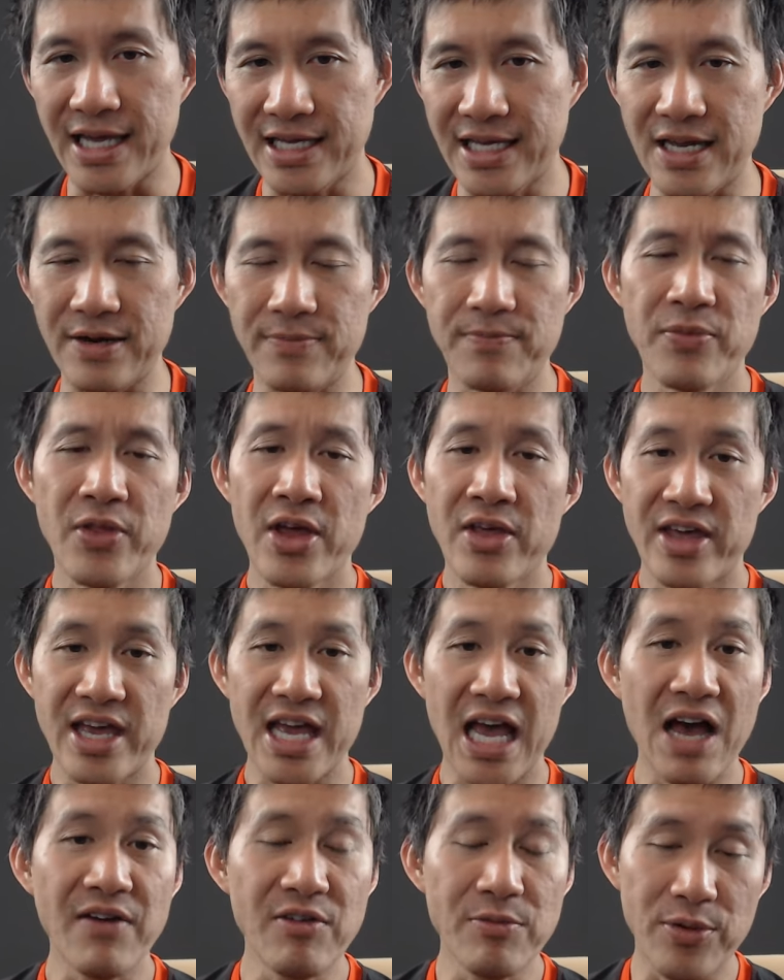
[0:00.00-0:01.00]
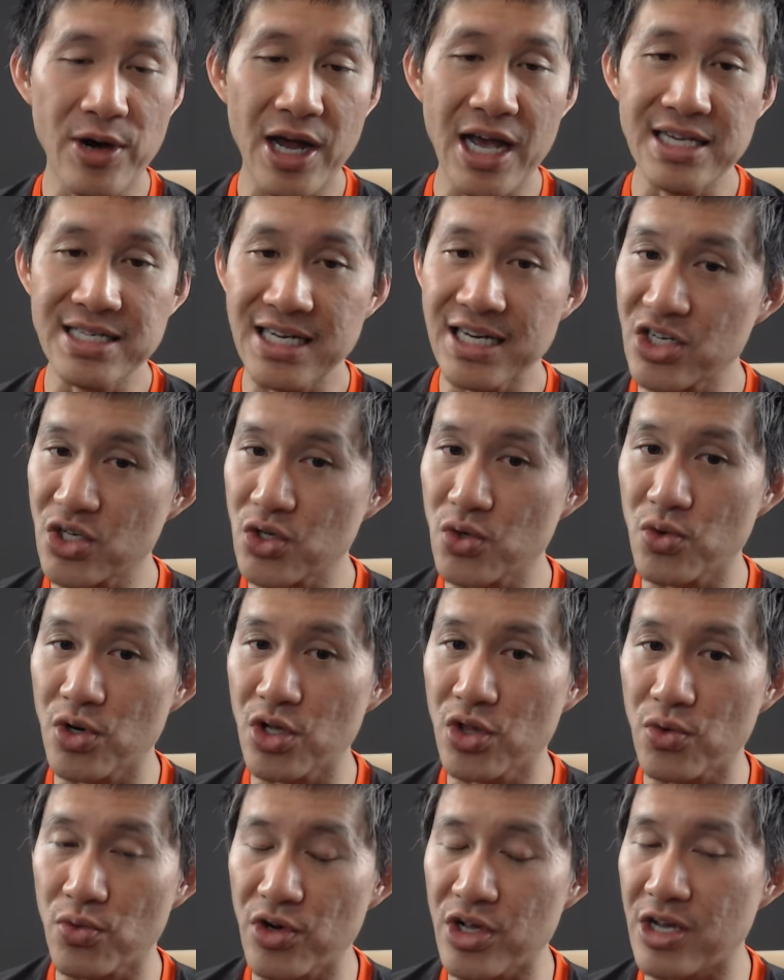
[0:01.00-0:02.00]
in. They haven't priced in two or
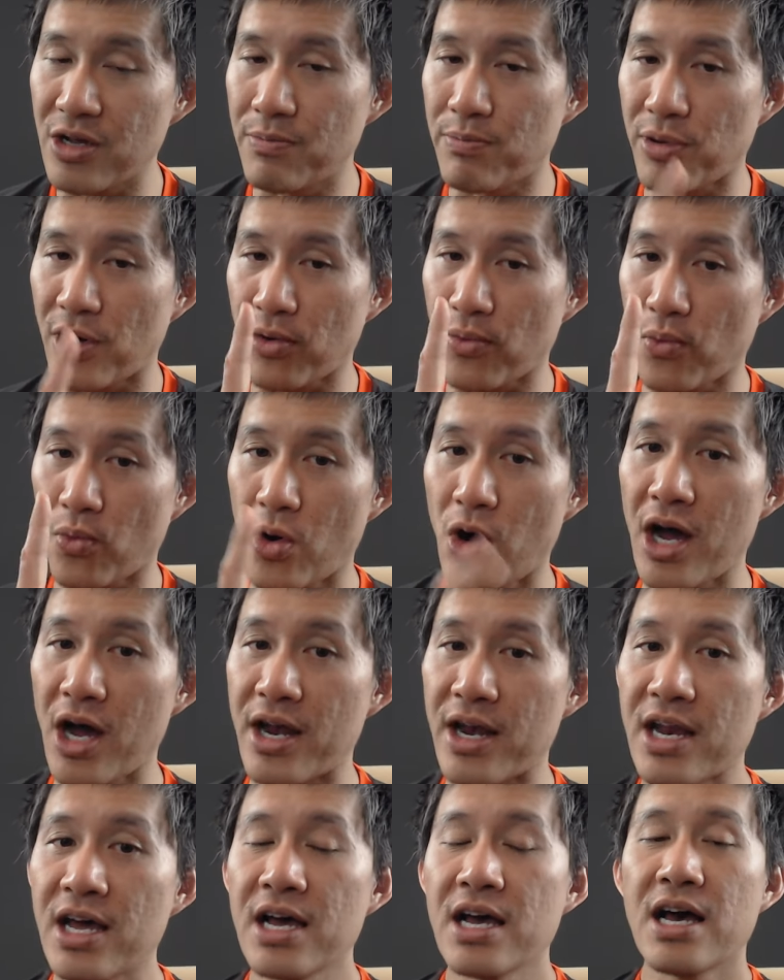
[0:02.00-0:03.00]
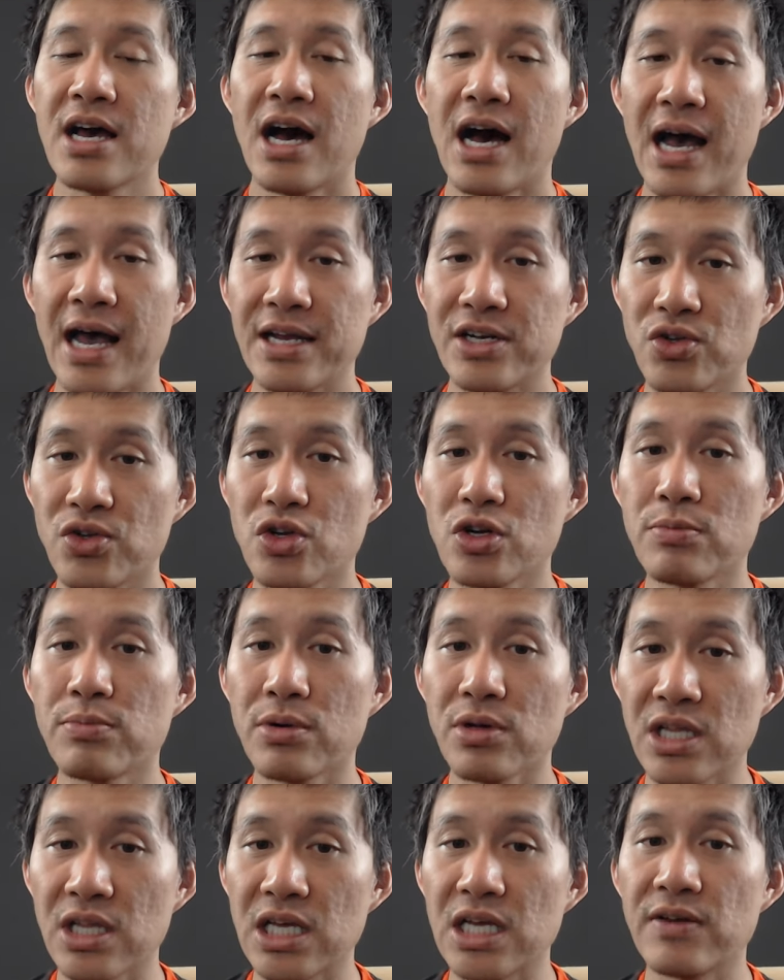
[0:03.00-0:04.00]
three, but one, I do
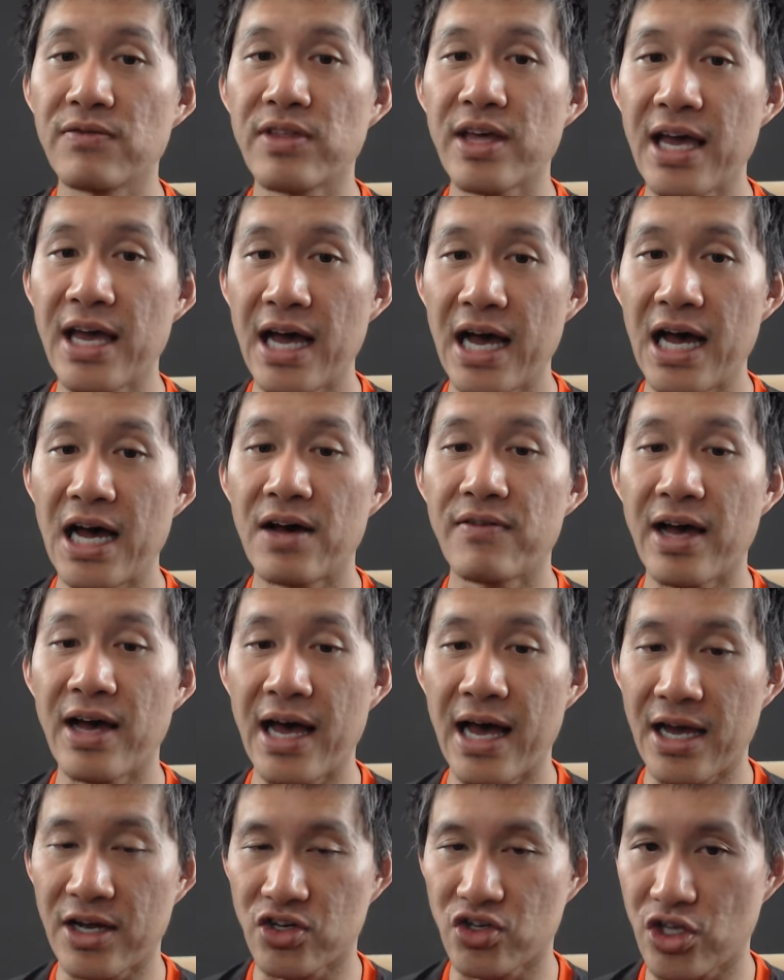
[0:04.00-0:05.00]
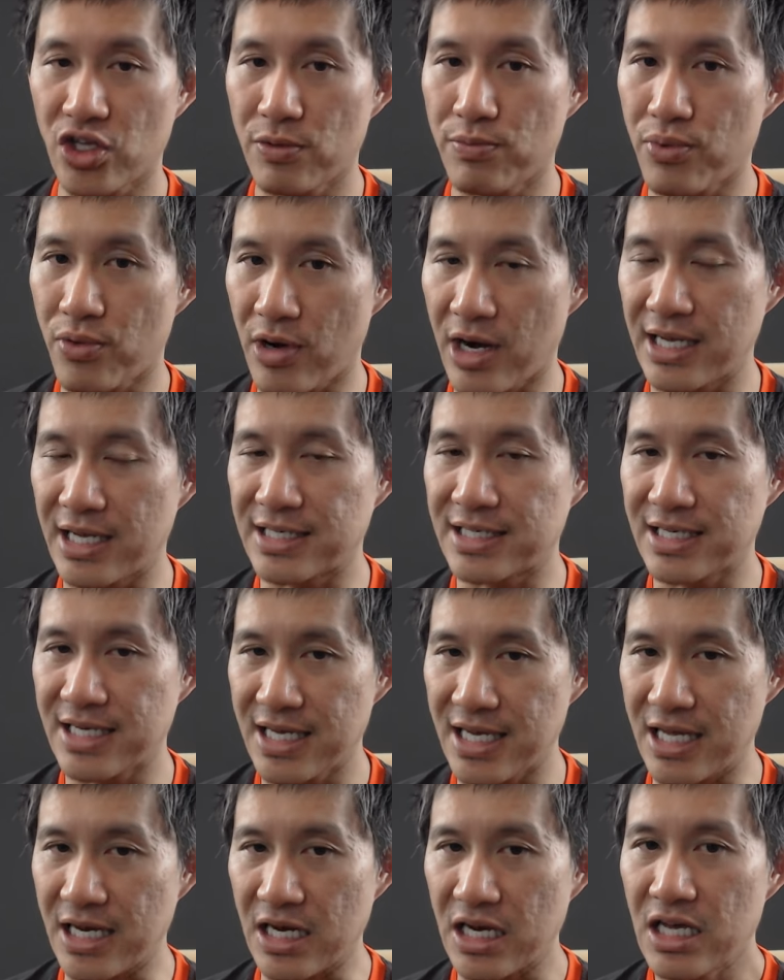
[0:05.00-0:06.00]
believe they have actually priced
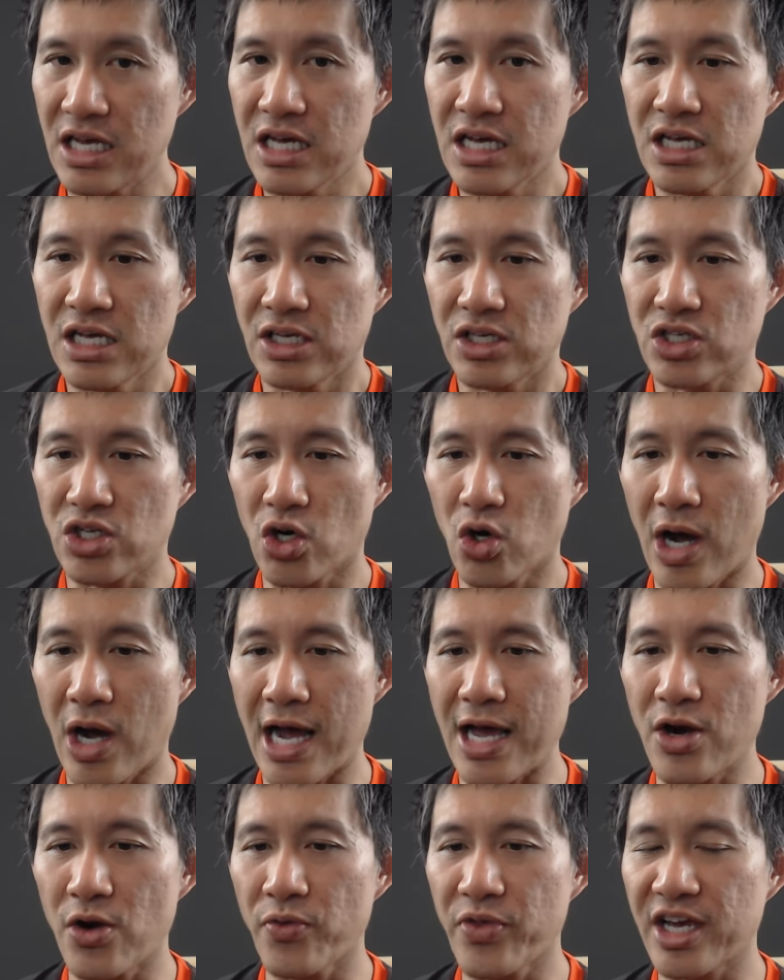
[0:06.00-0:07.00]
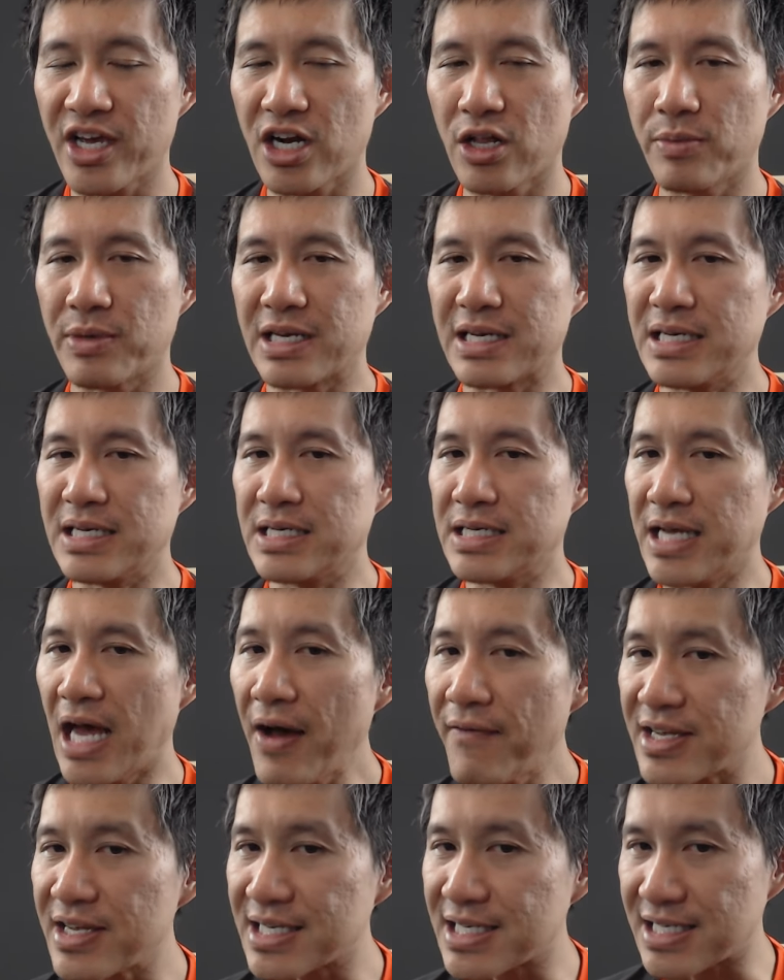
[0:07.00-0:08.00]
in. So I don't think it'll be
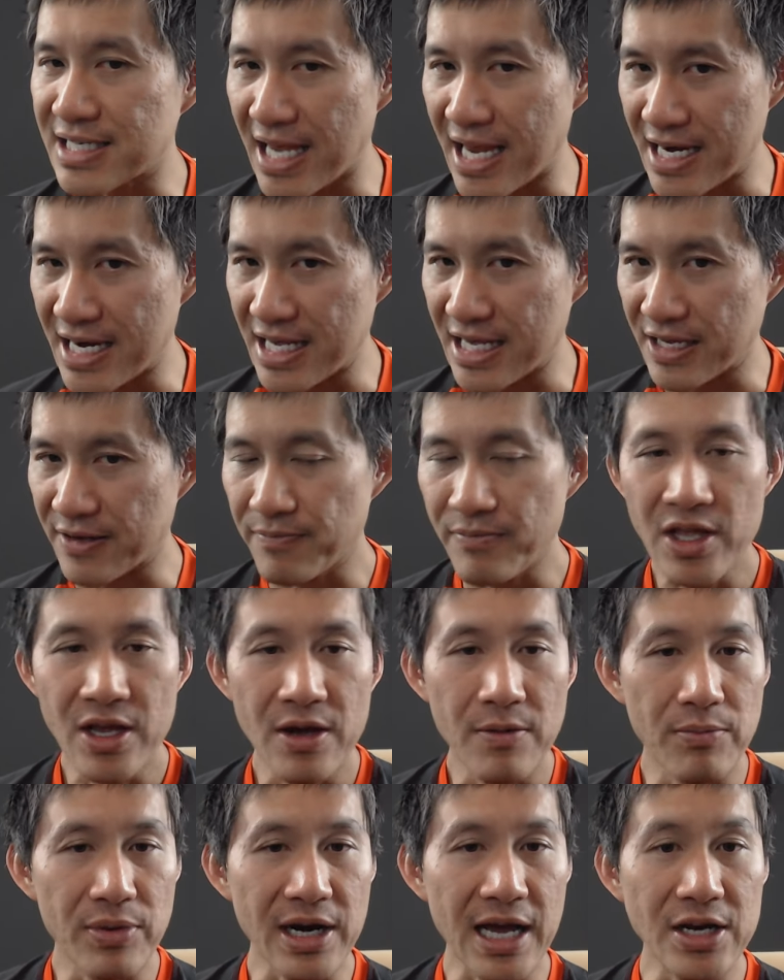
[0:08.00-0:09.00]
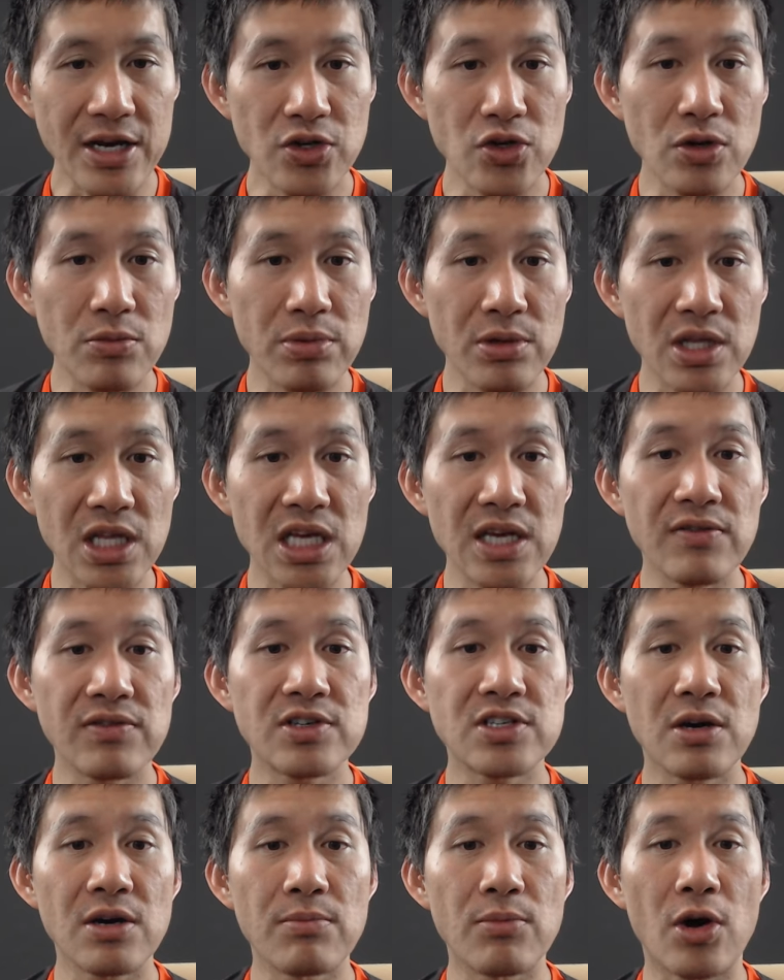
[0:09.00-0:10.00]
devastating, but I do believe
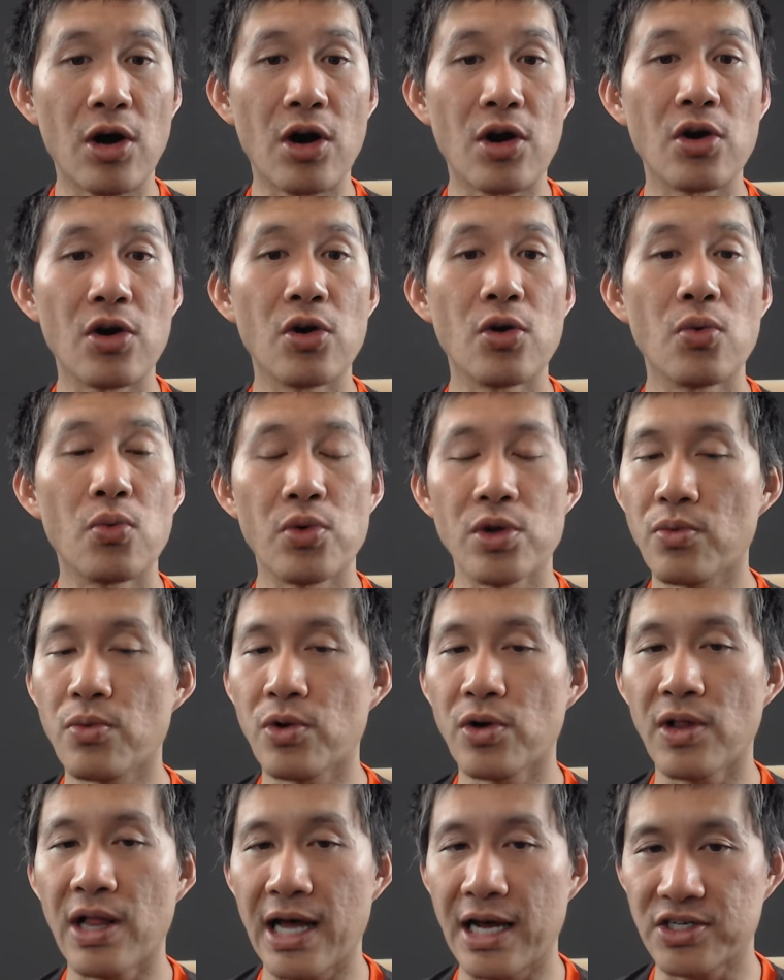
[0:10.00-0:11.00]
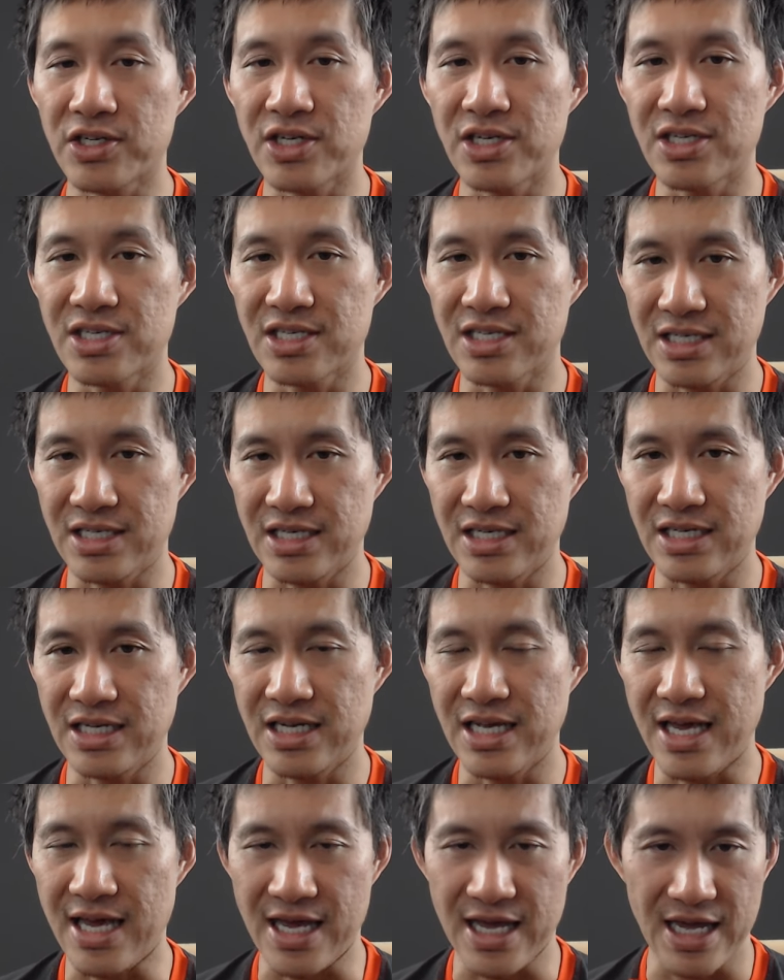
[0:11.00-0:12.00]
tomorrow we will actually see
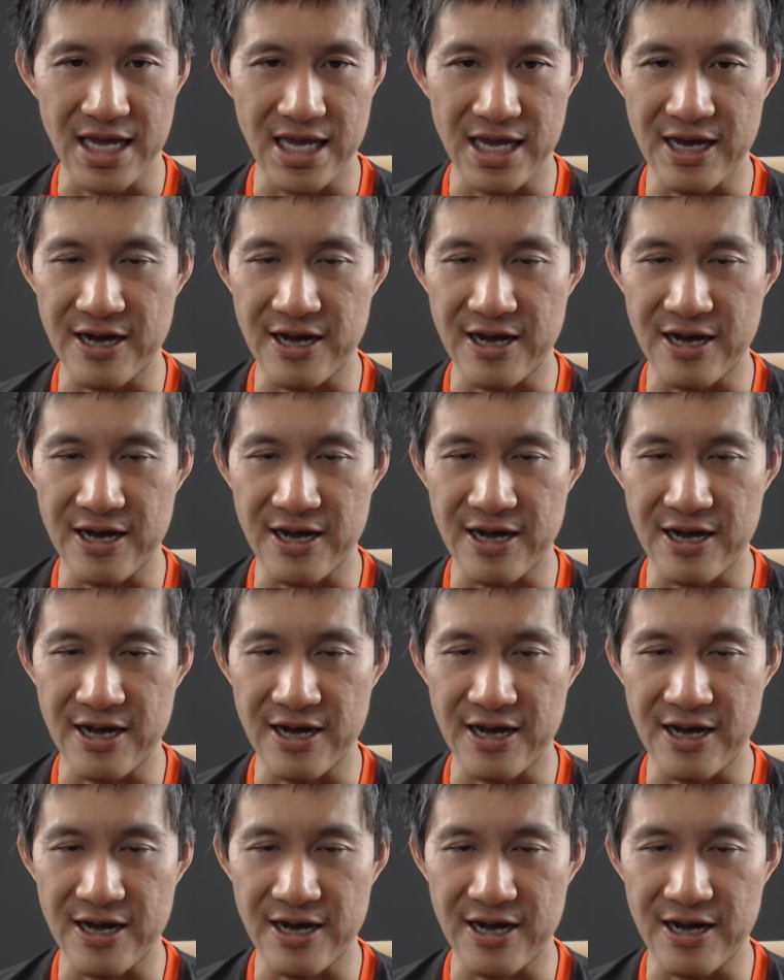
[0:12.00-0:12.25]
a